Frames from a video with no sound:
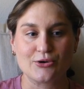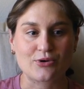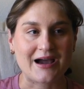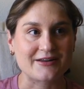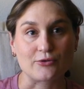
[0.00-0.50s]

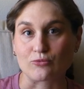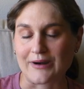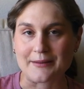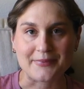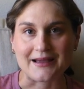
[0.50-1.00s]
kind of a
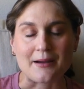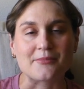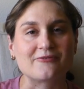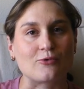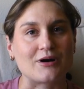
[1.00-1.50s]
ramping up
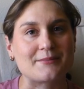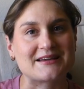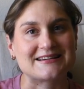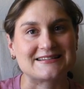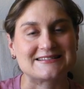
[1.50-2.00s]
before
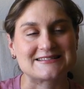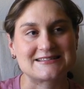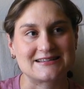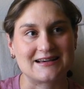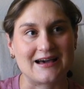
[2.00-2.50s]

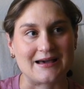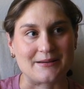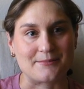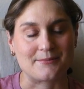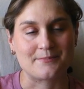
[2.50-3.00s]
because
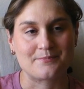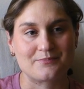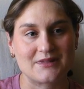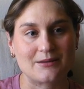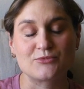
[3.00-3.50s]

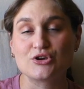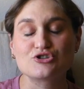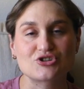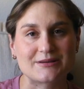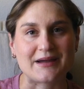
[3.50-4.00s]

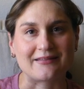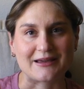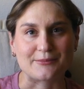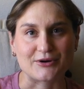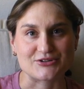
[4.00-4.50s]
usually my
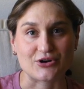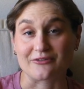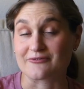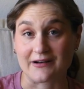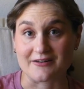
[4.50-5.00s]
labors
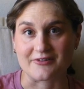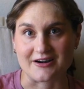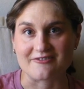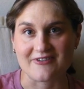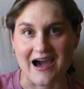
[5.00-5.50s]
are very,
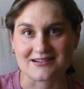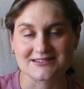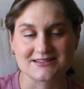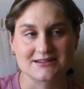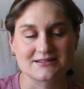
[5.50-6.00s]
very
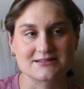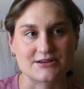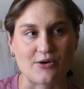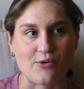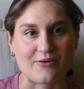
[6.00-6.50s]
fast.
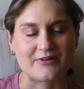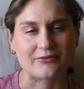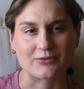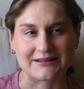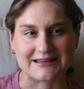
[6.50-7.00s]
So I've
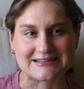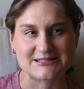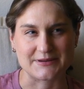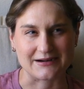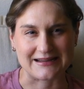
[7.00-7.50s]
never really
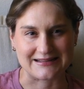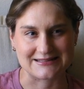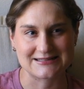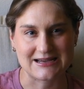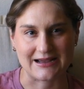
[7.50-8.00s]

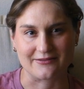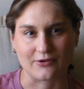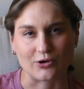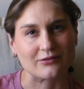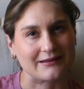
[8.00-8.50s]
experienced kind of
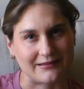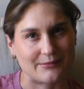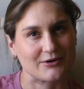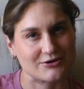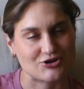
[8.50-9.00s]
early
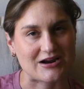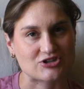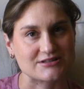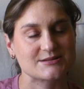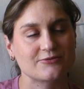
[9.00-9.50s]
labor
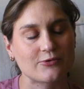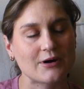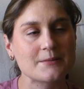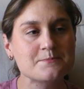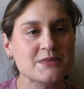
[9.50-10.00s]
contractions
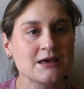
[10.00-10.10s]
before.